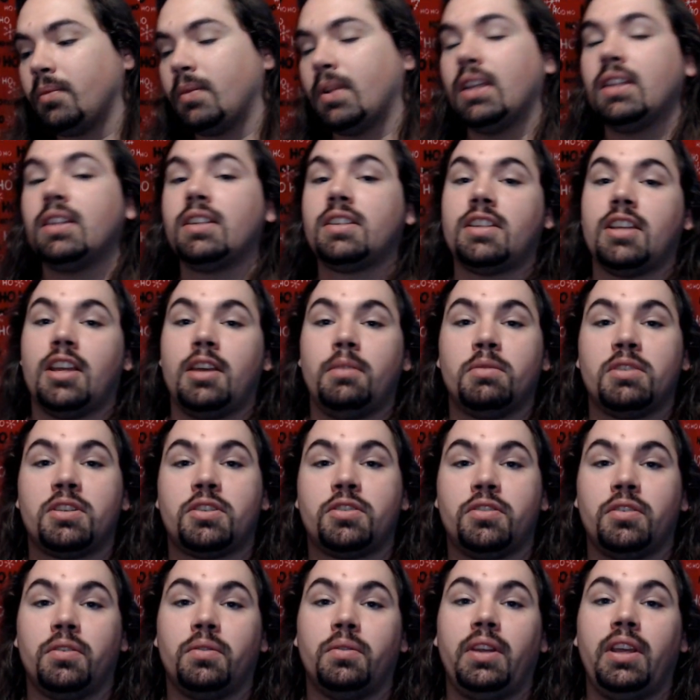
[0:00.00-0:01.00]
And the same is
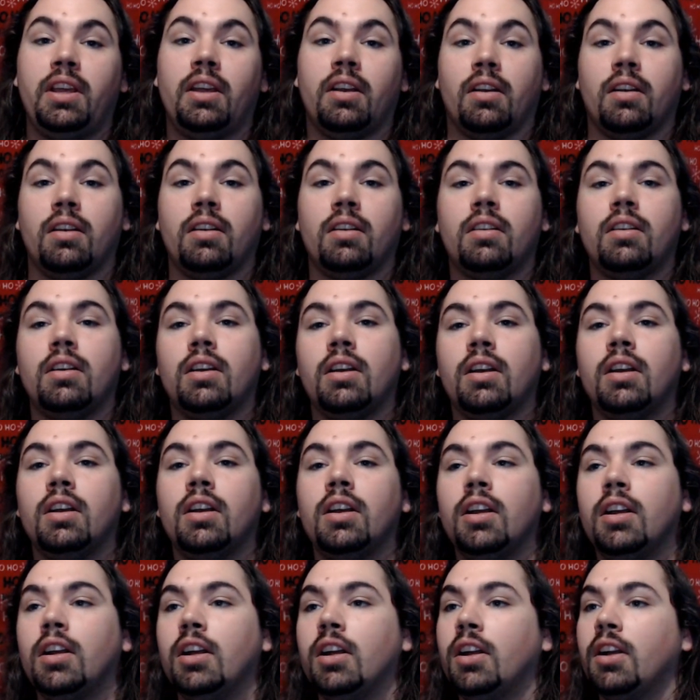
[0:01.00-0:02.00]
true here.
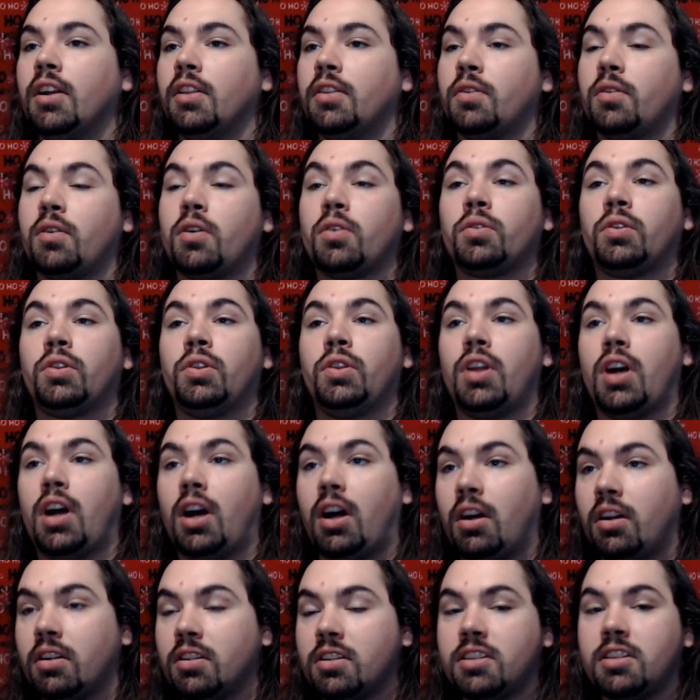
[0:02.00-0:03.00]
There are
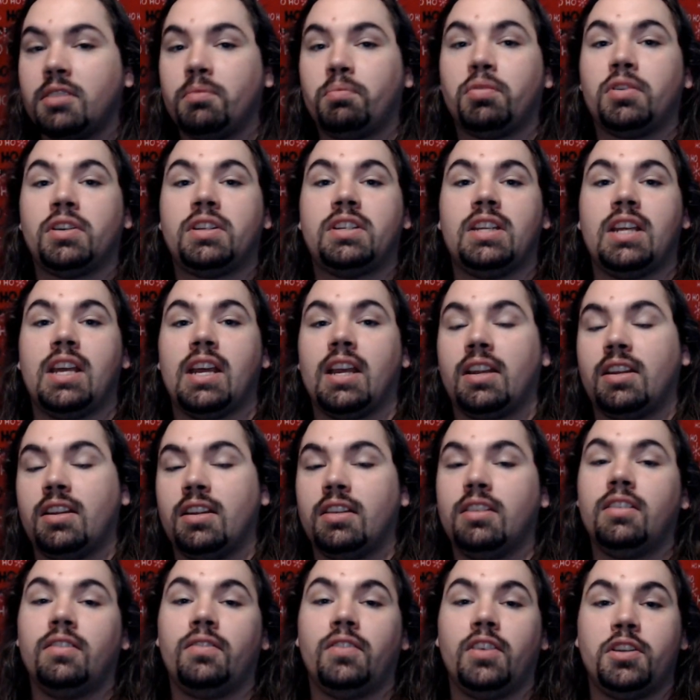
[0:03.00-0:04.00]
laws that protect
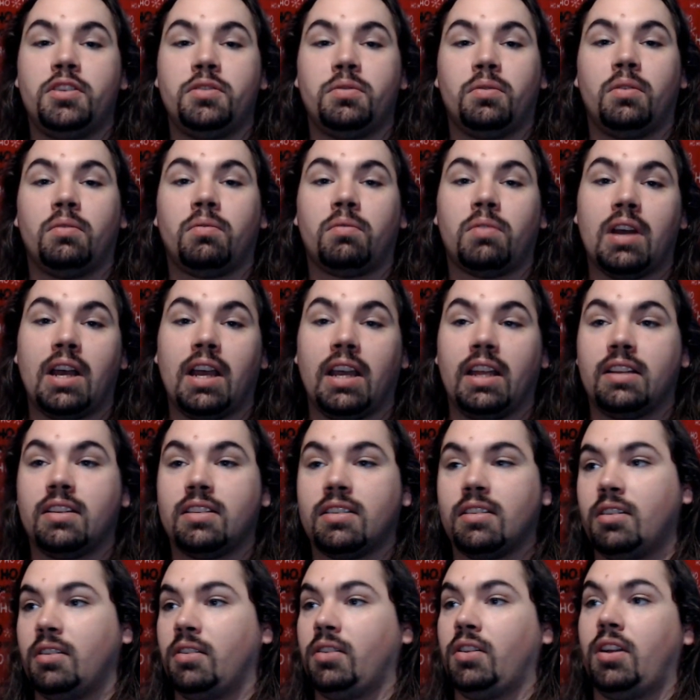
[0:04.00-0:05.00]
individual
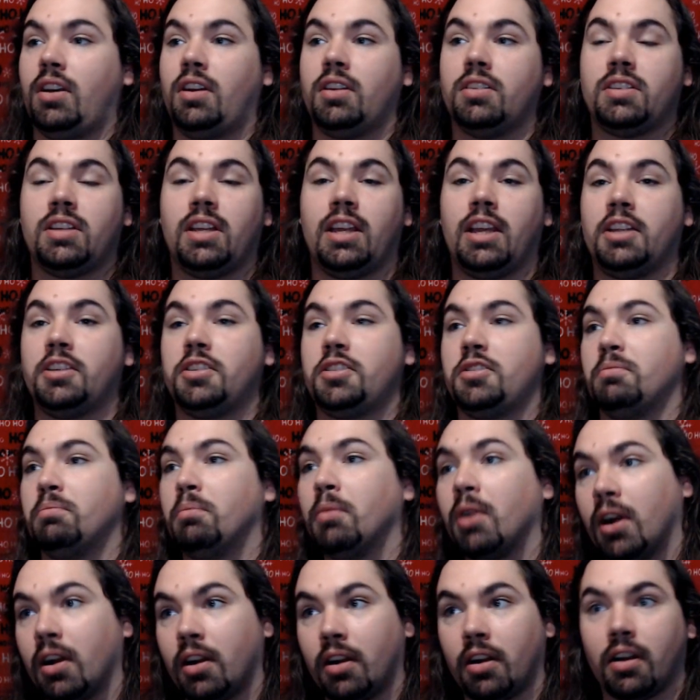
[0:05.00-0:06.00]
rights, laws against
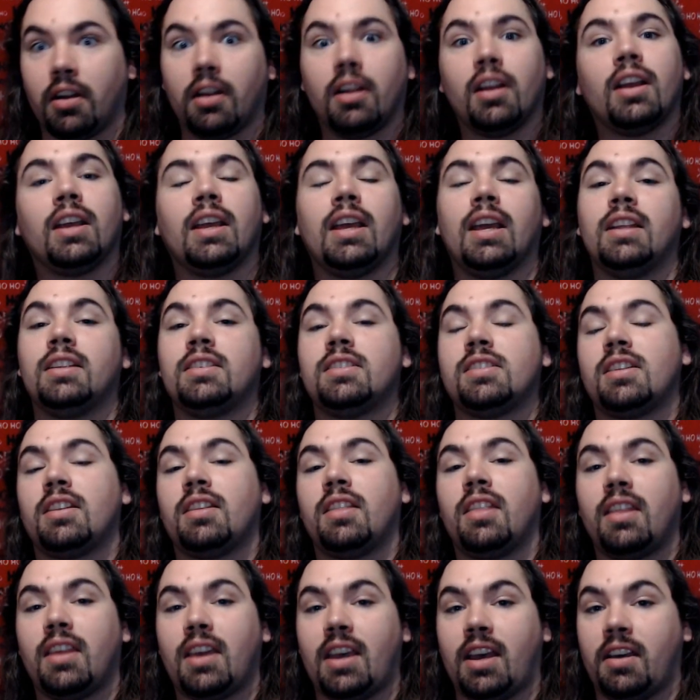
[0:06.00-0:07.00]
murder,
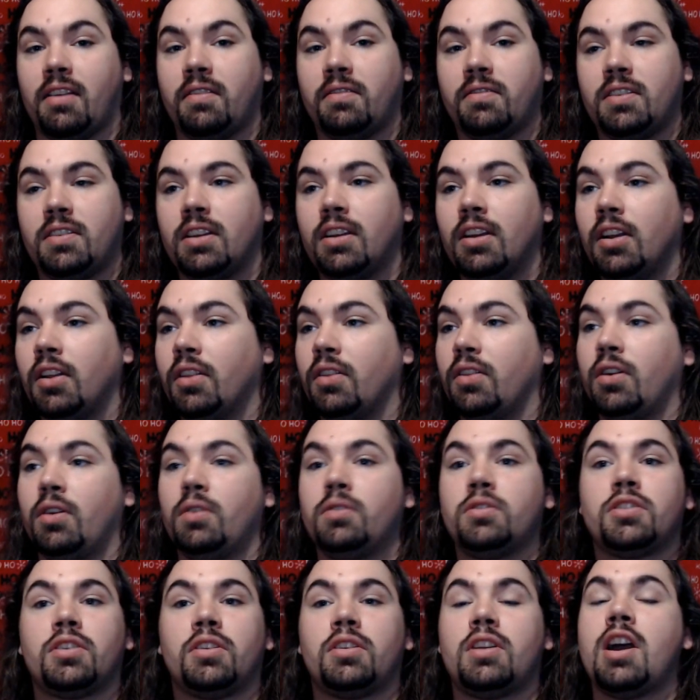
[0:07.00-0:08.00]
against theft.
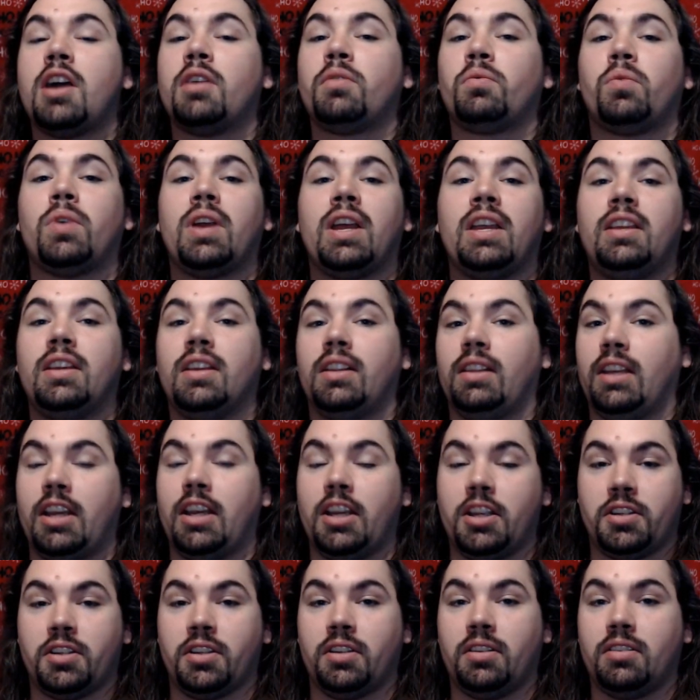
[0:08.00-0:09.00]
Those are not
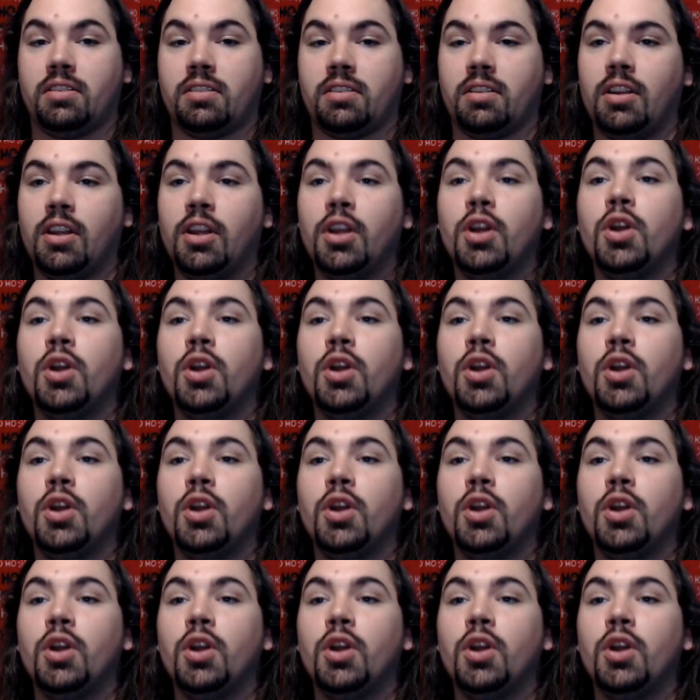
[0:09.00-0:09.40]
regulations.